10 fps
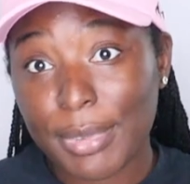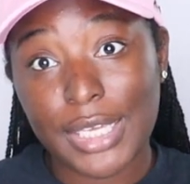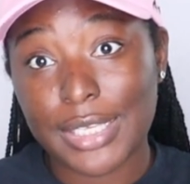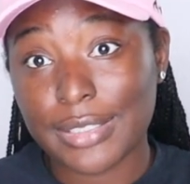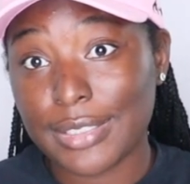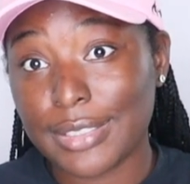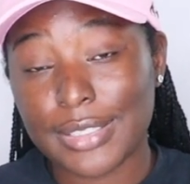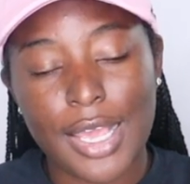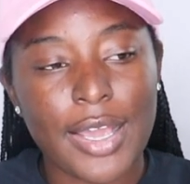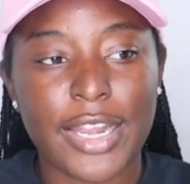business.
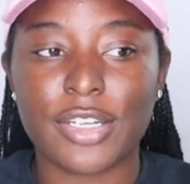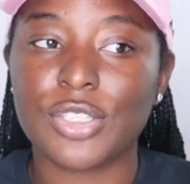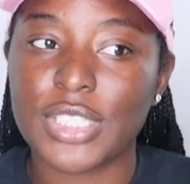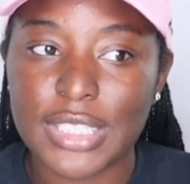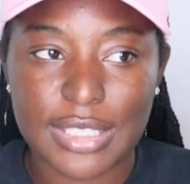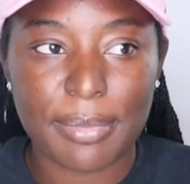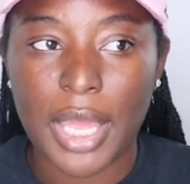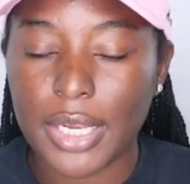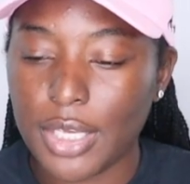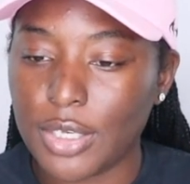Now I got to trust
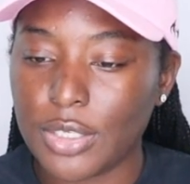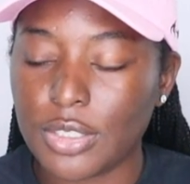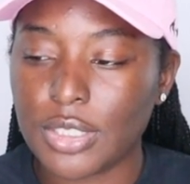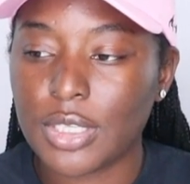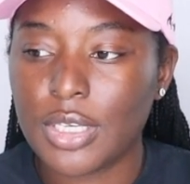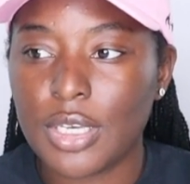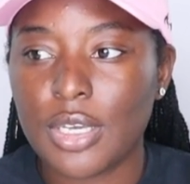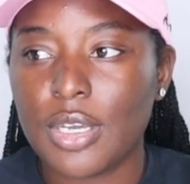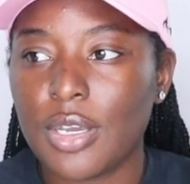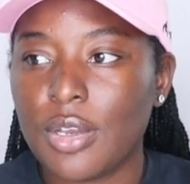somebody else
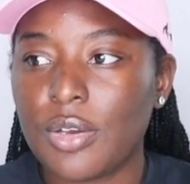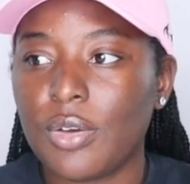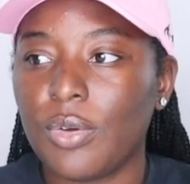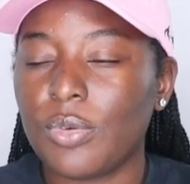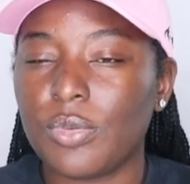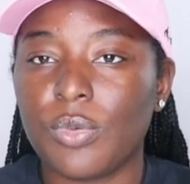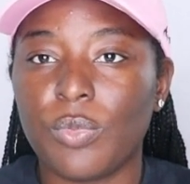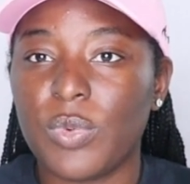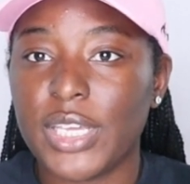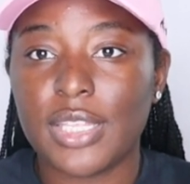
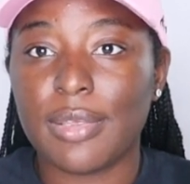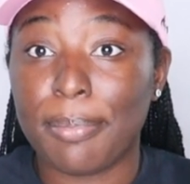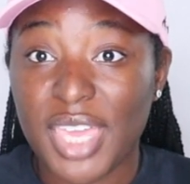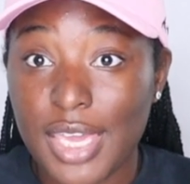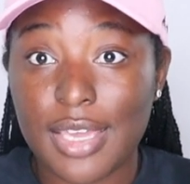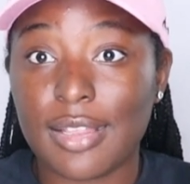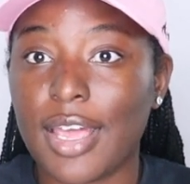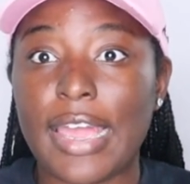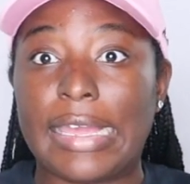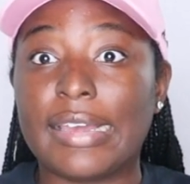with me.
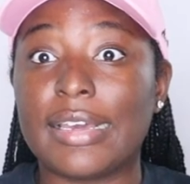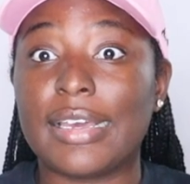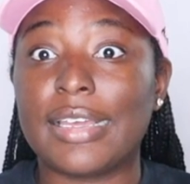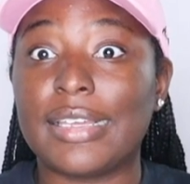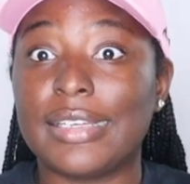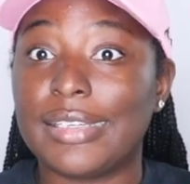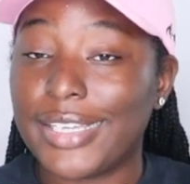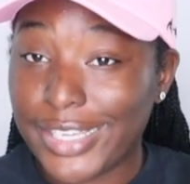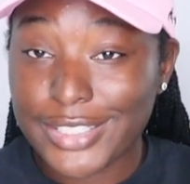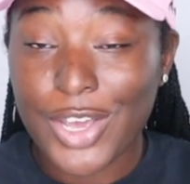Like,
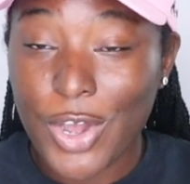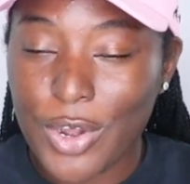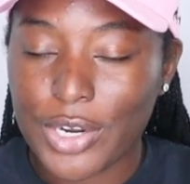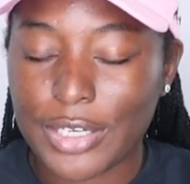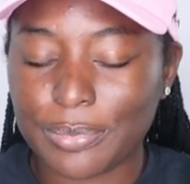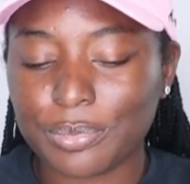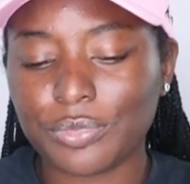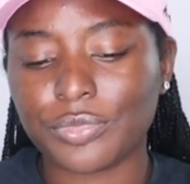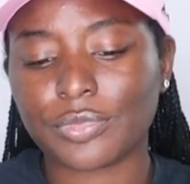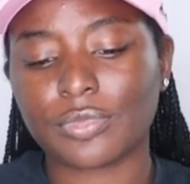it's hard.
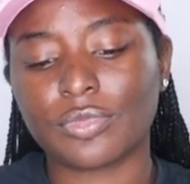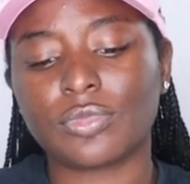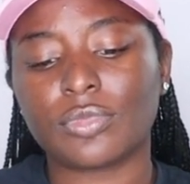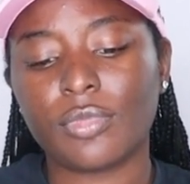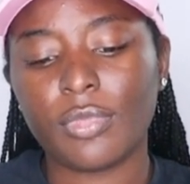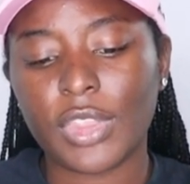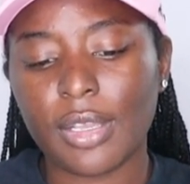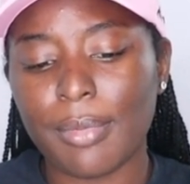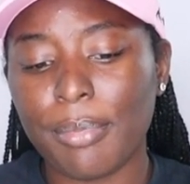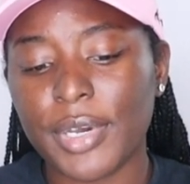
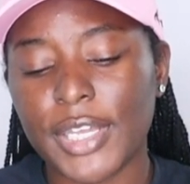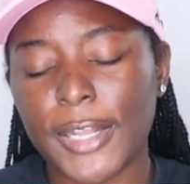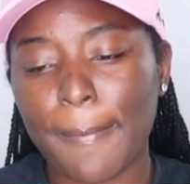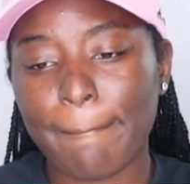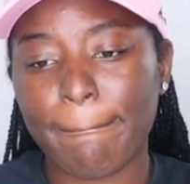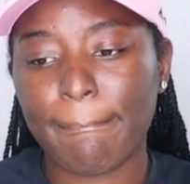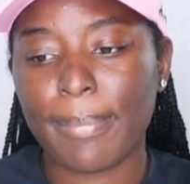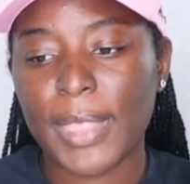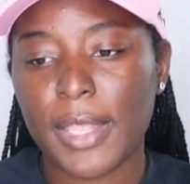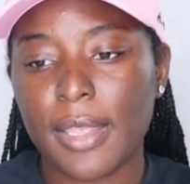But
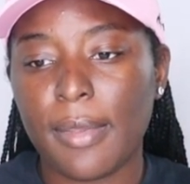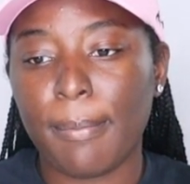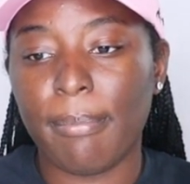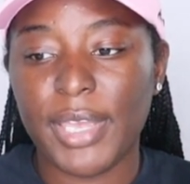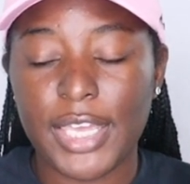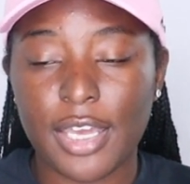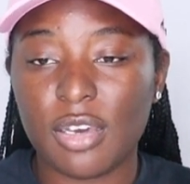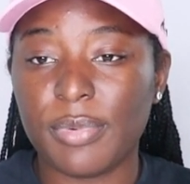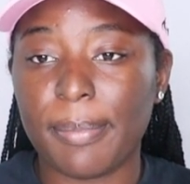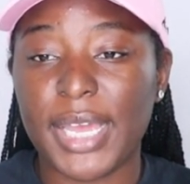being
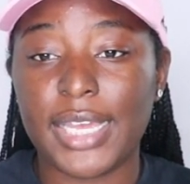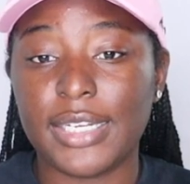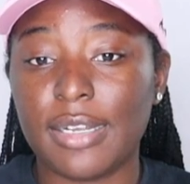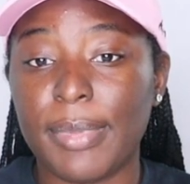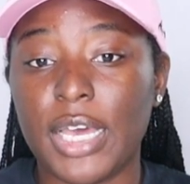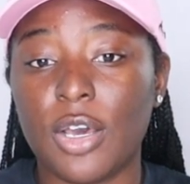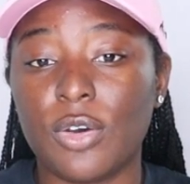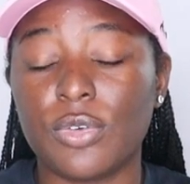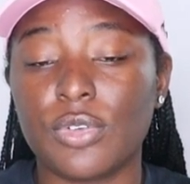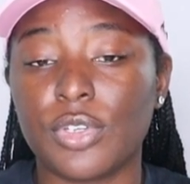open-minded
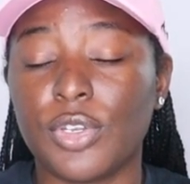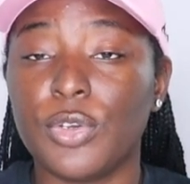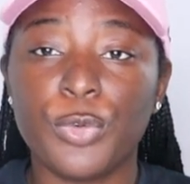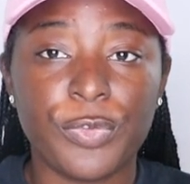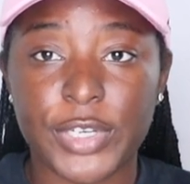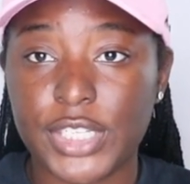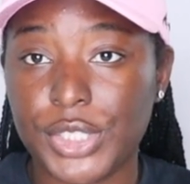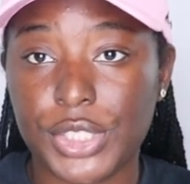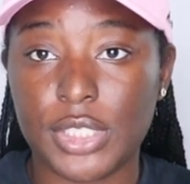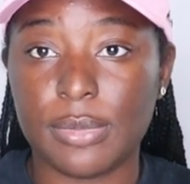about new
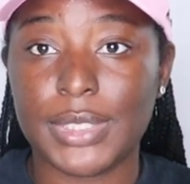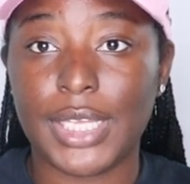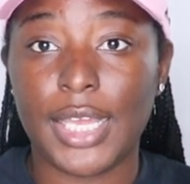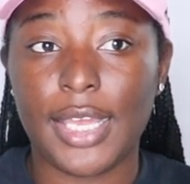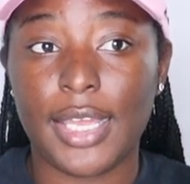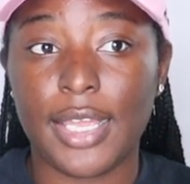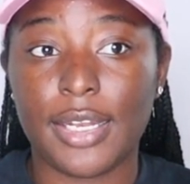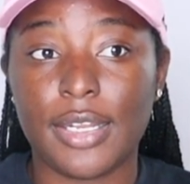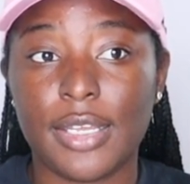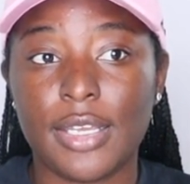friendships and